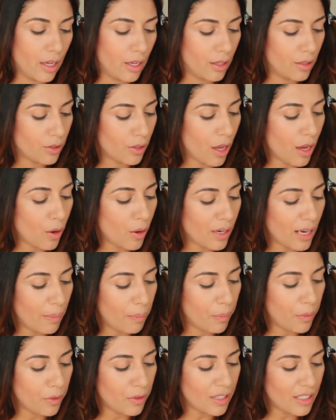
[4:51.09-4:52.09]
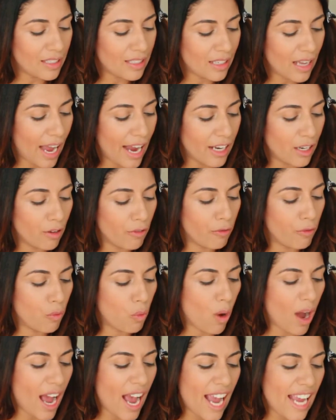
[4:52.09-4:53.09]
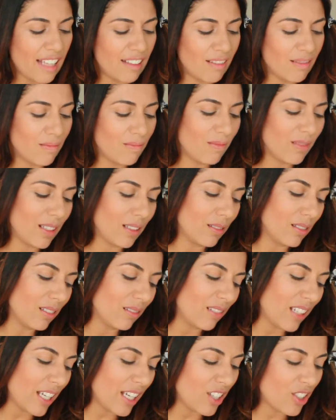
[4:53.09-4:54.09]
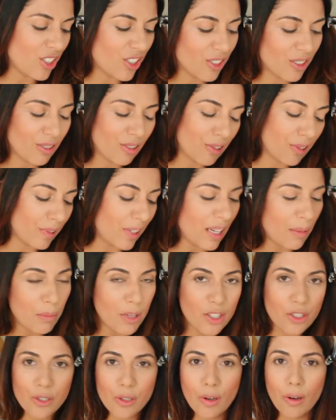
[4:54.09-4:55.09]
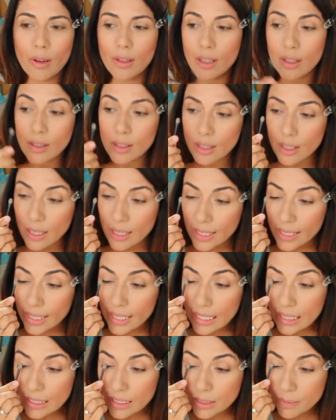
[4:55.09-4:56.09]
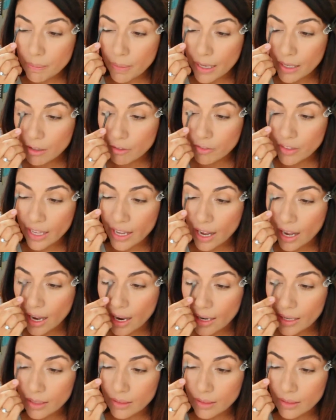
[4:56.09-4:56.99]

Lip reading: So I'm gonna put this kind of white ish creamish color in this part of the eye.